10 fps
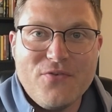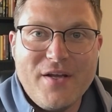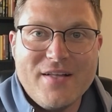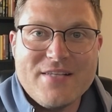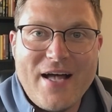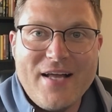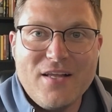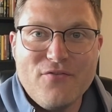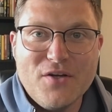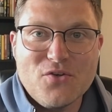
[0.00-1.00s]
fans,
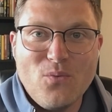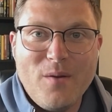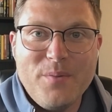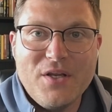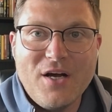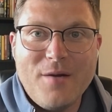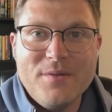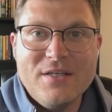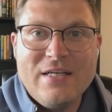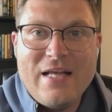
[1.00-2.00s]
adding Victor
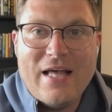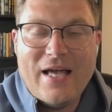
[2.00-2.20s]
Wembanyama.